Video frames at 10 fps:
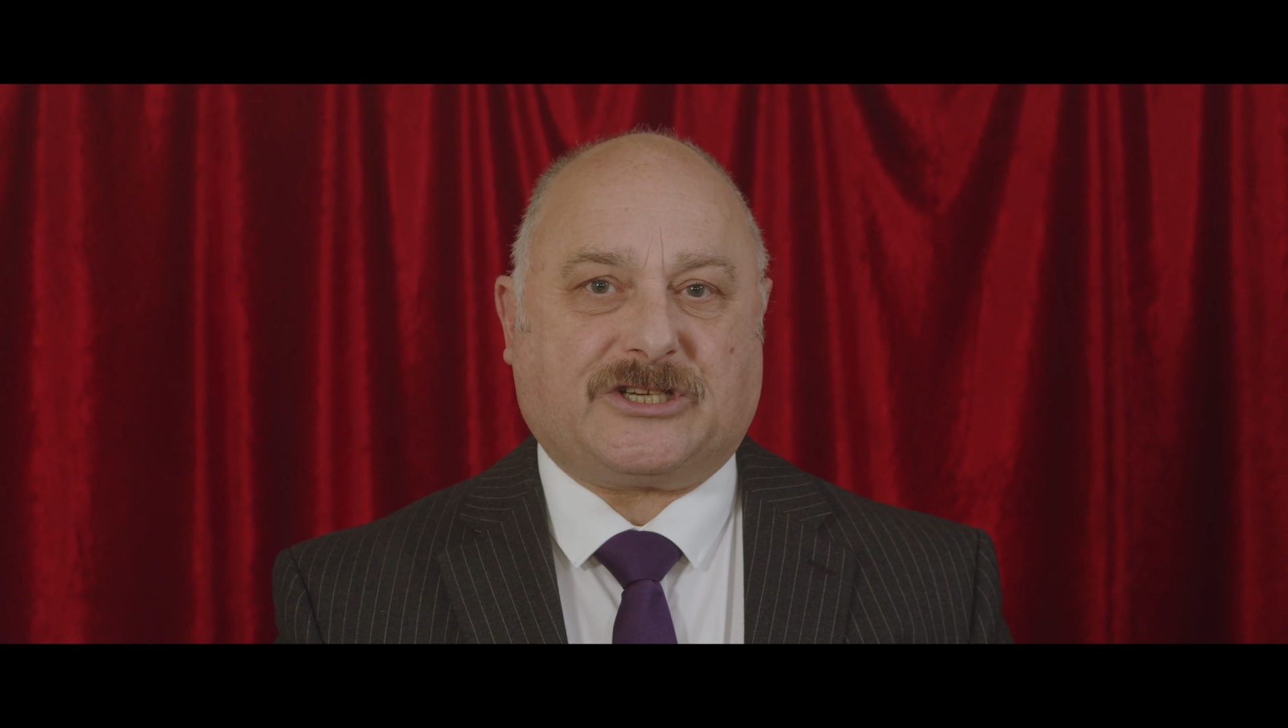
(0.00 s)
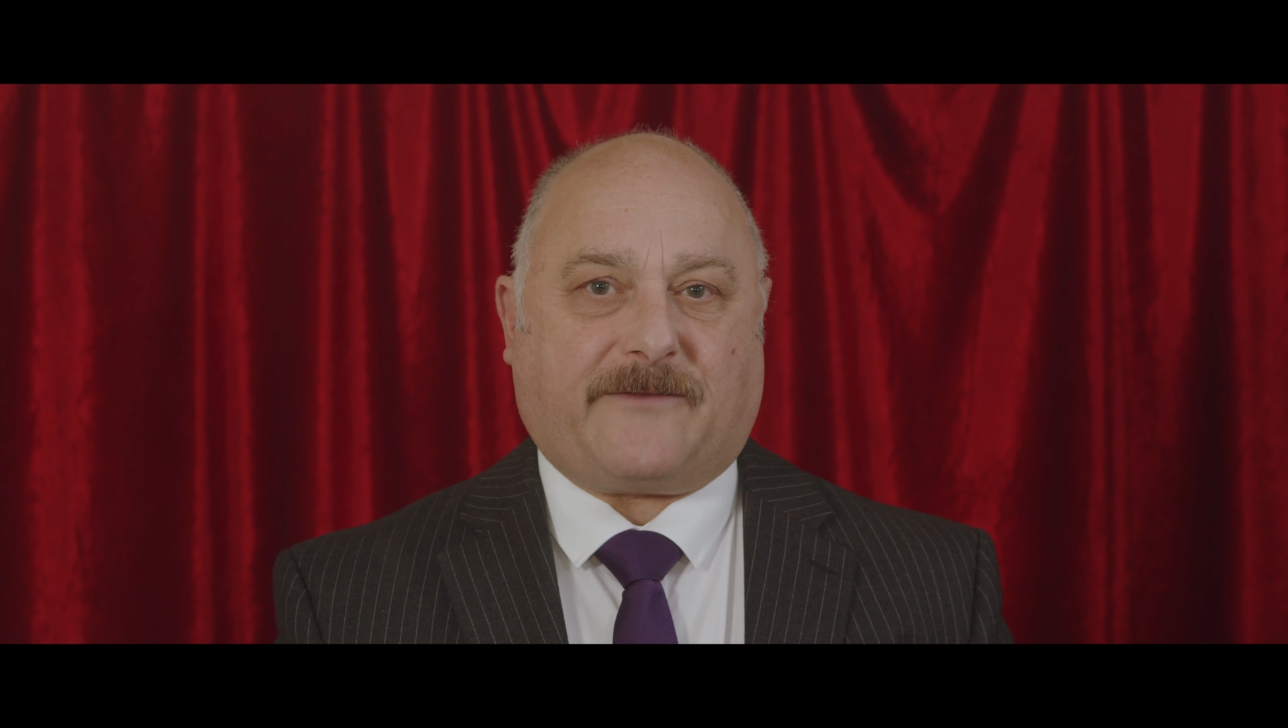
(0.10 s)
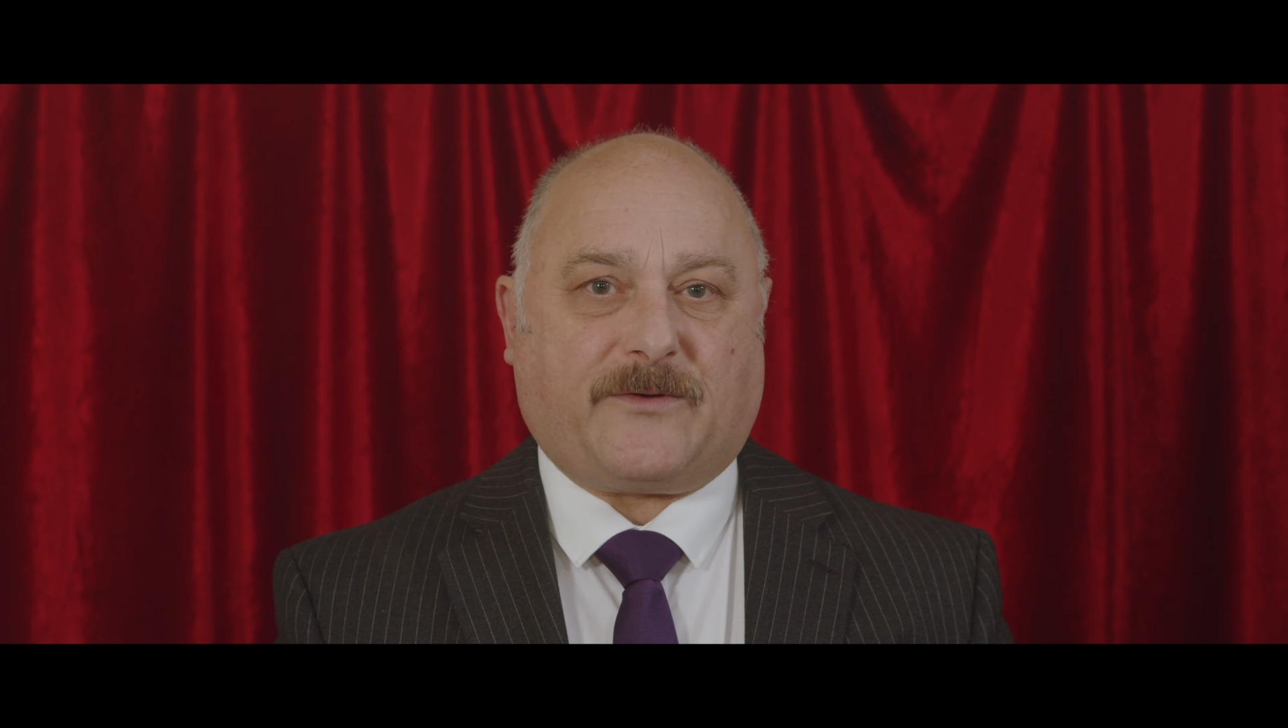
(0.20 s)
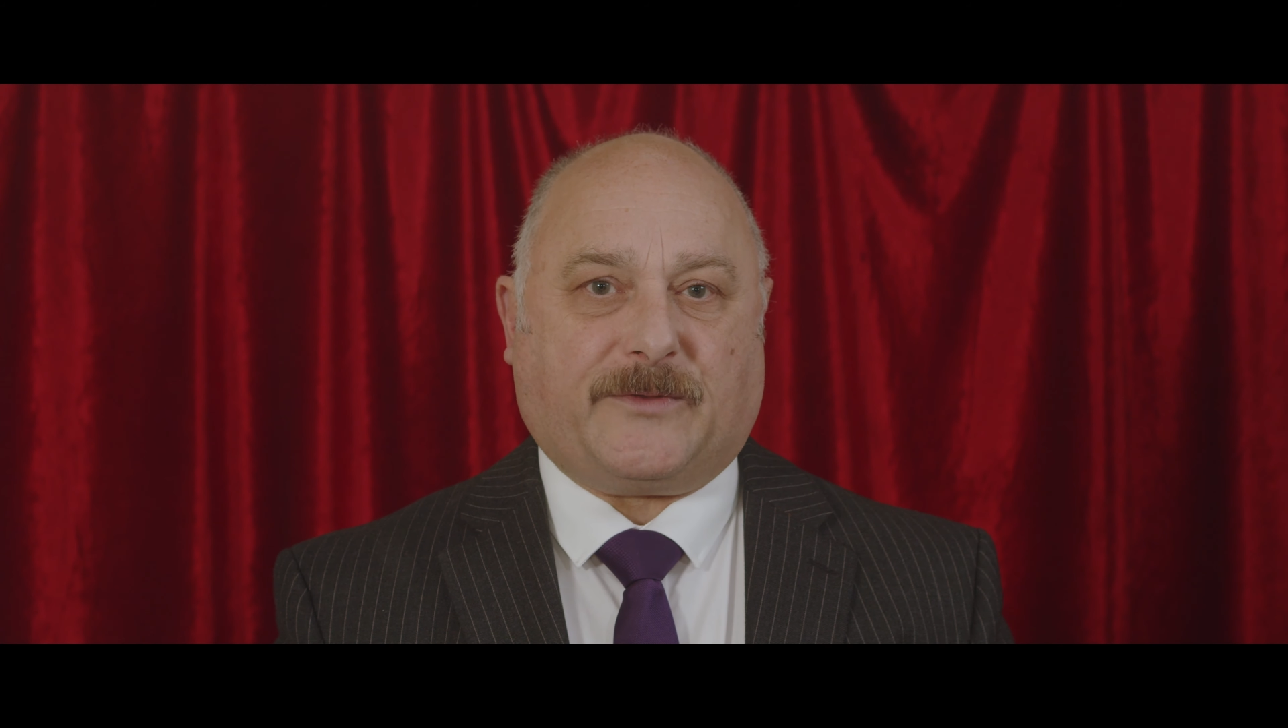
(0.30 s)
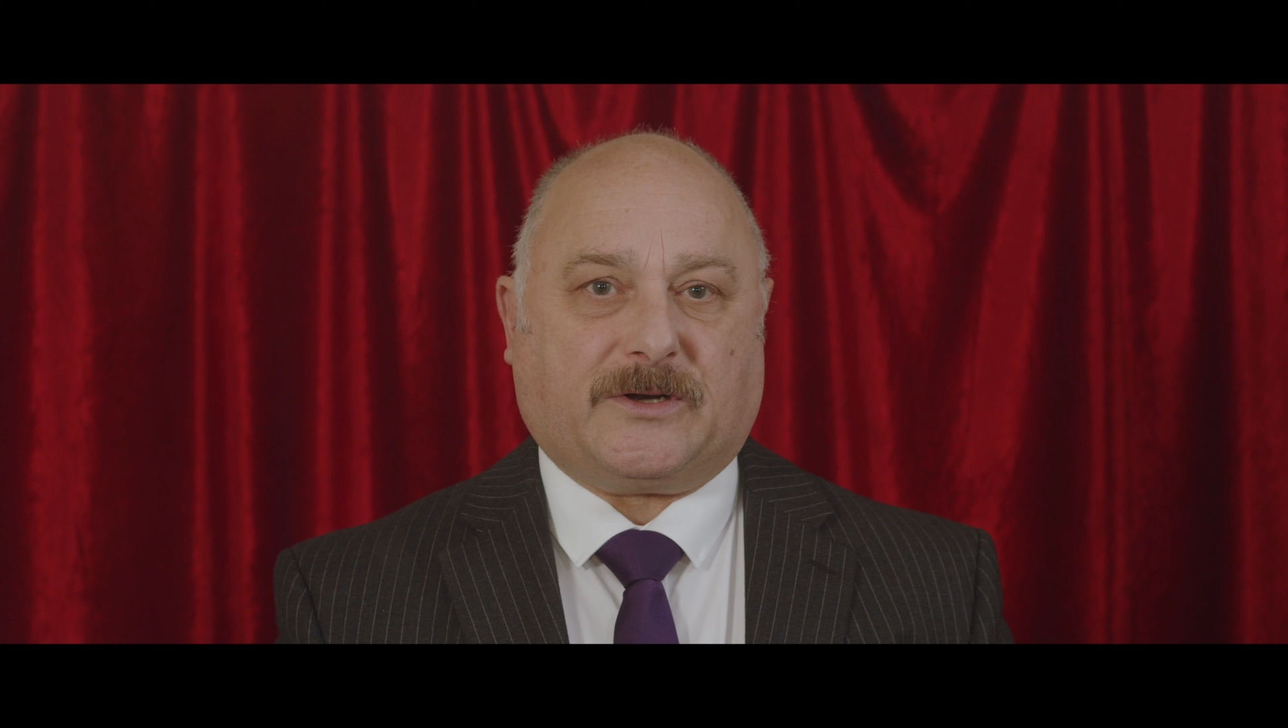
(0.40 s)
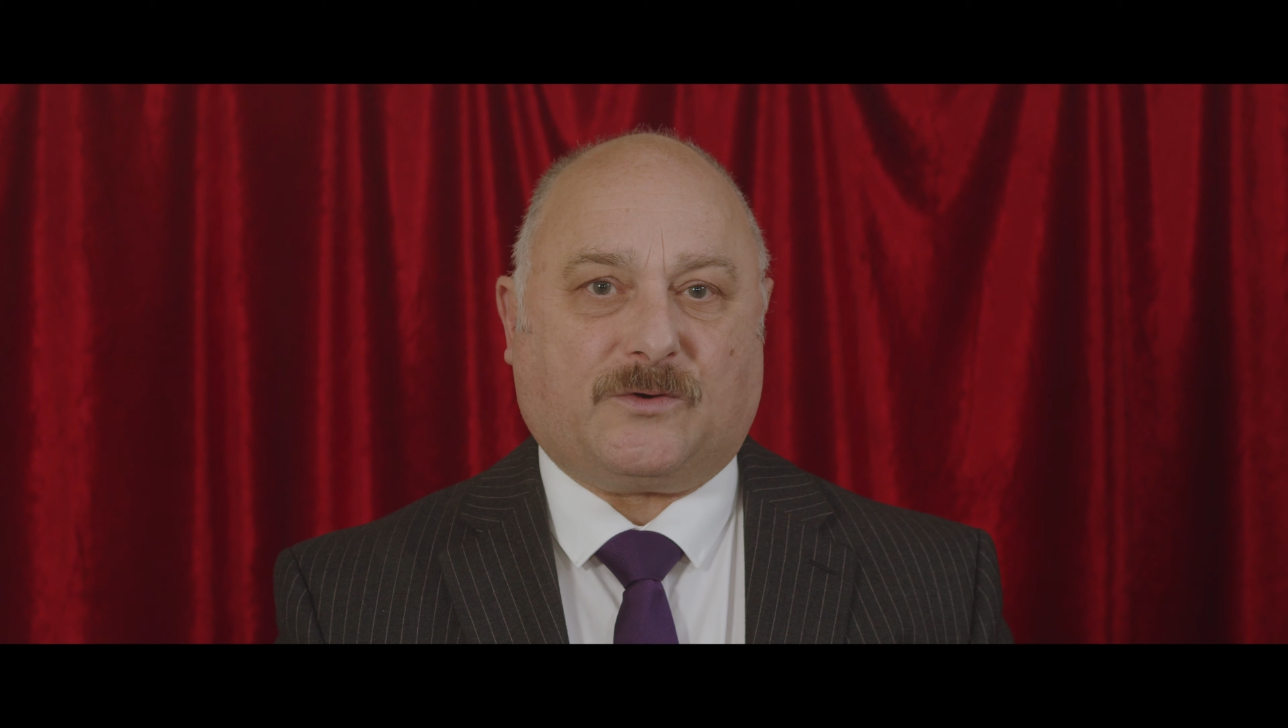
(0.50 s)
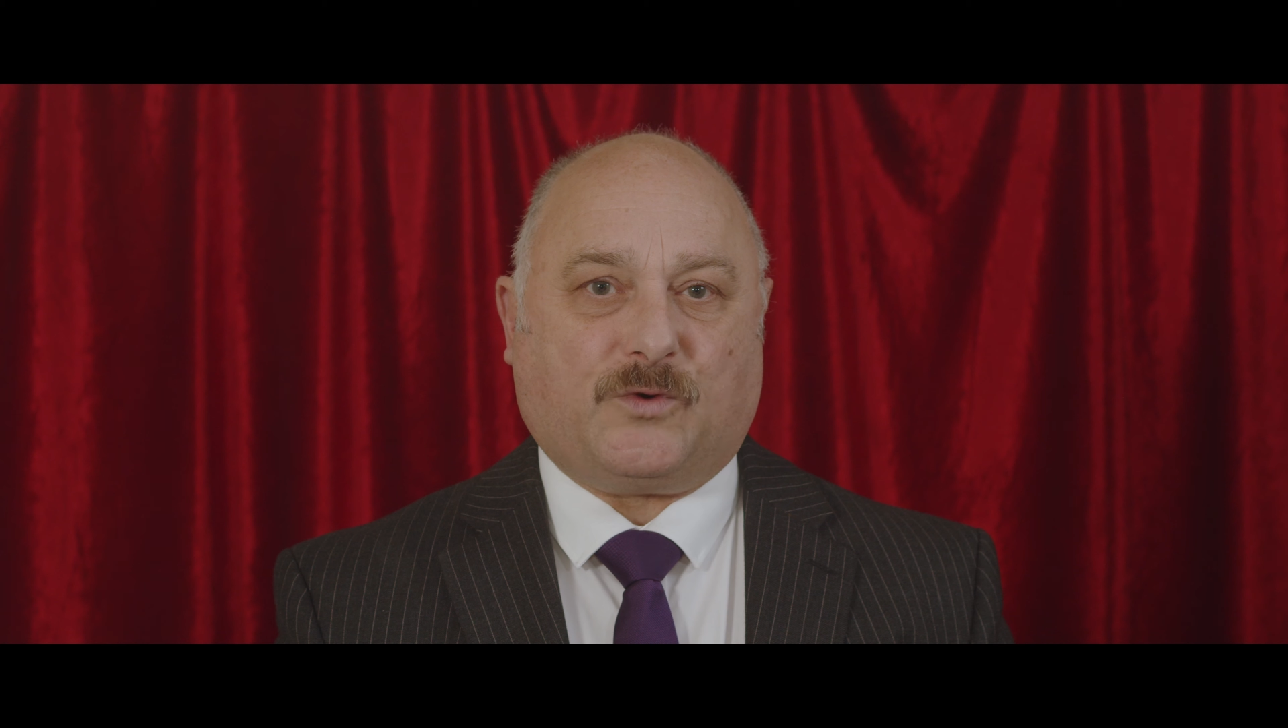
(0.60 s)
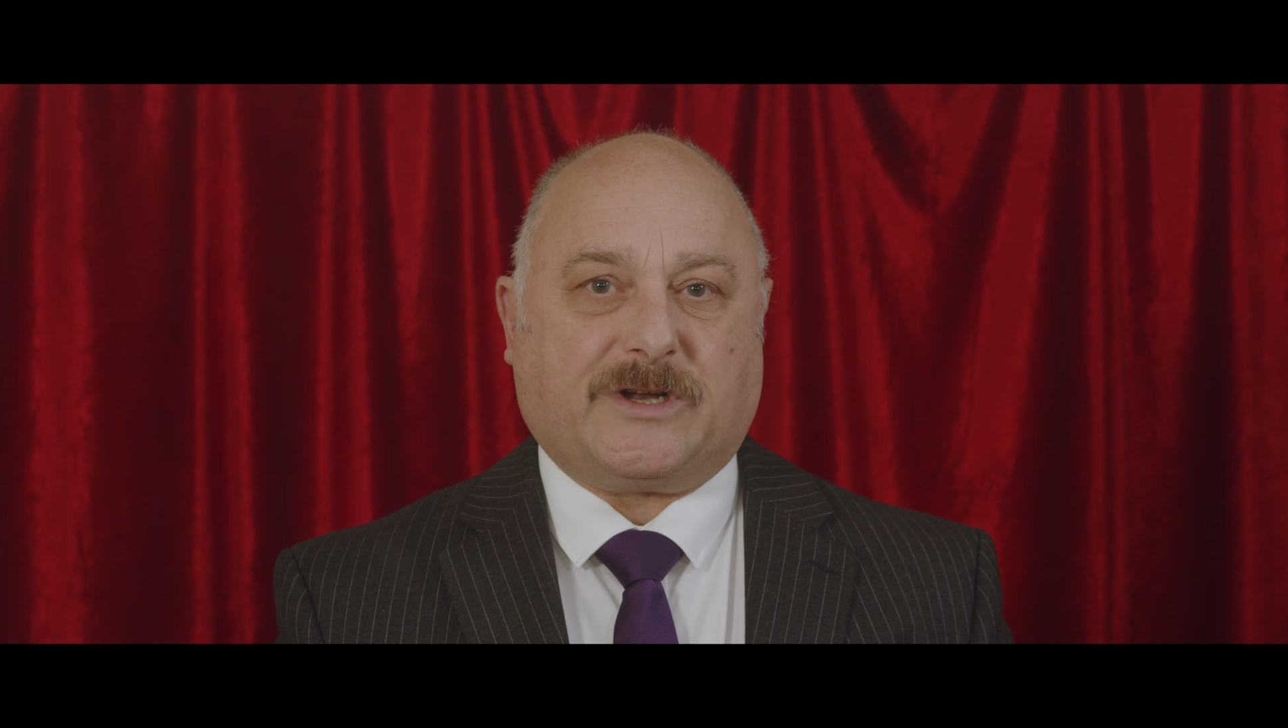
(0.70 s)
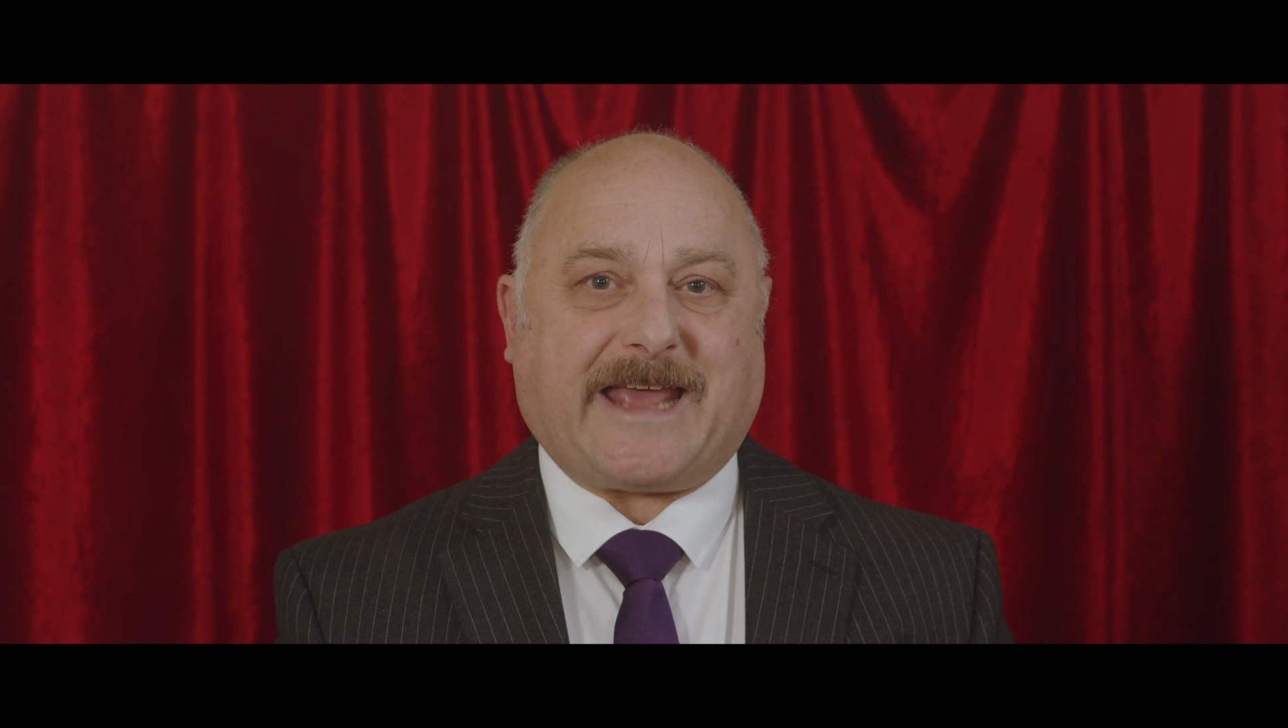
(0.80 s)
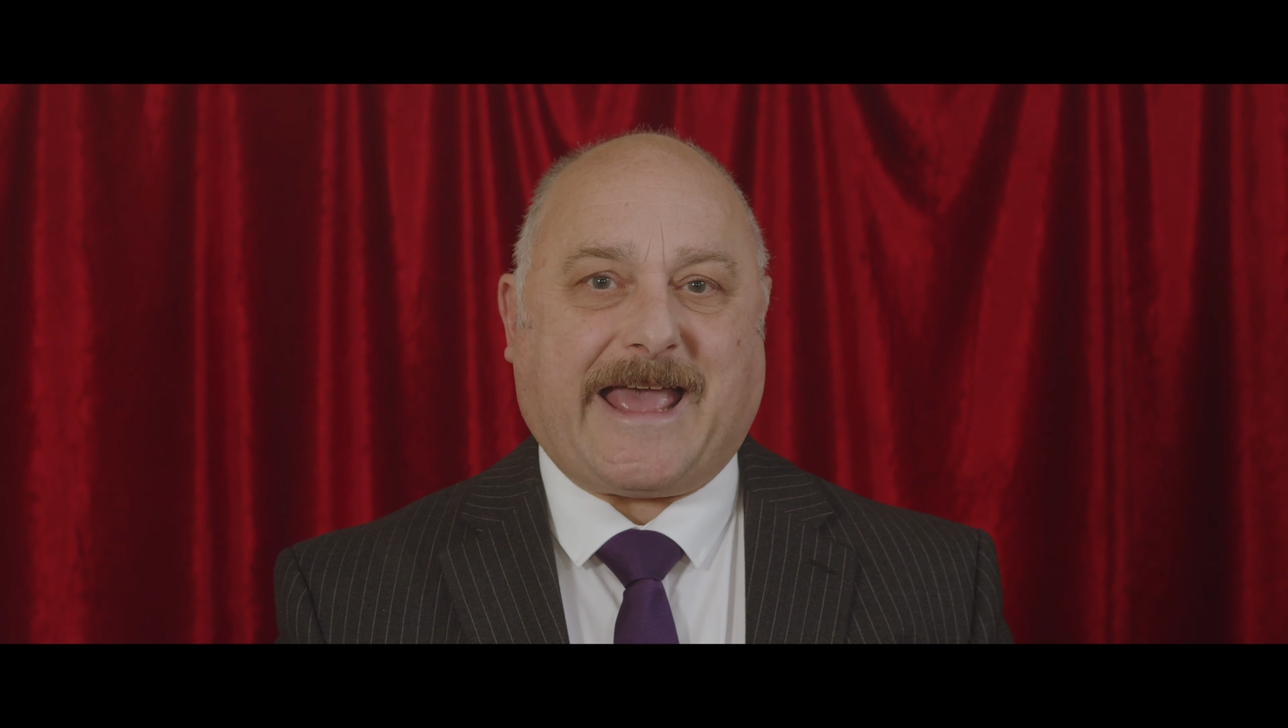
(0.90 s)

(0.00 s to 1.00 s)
government would